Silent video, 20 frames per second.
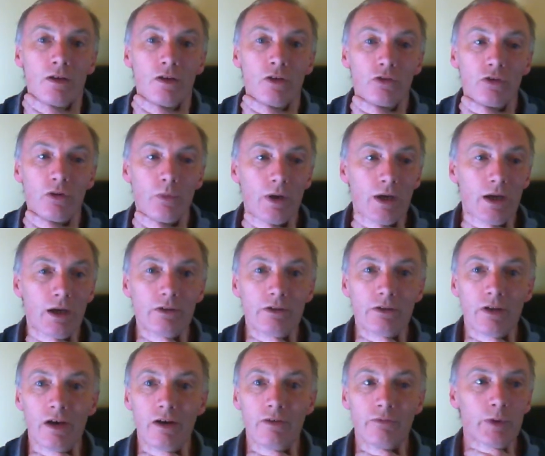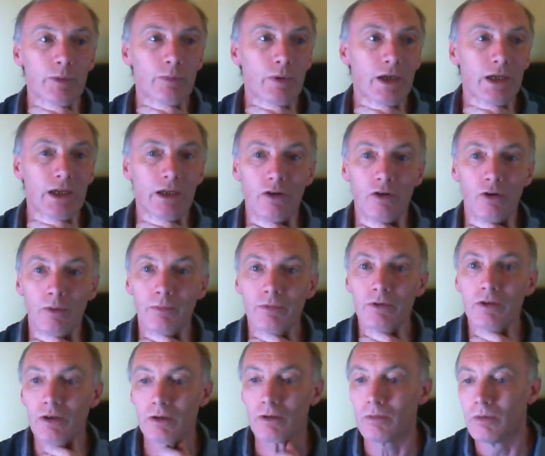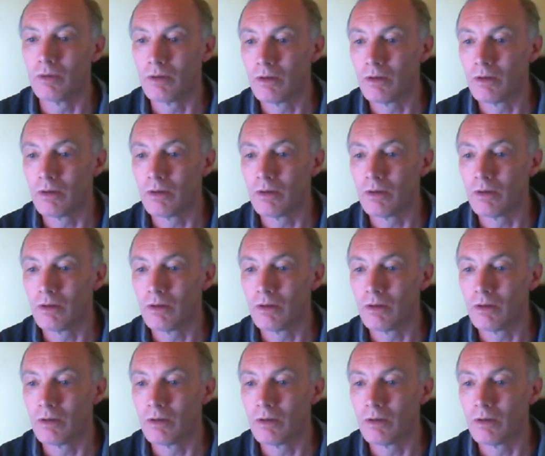So what else have we been up to?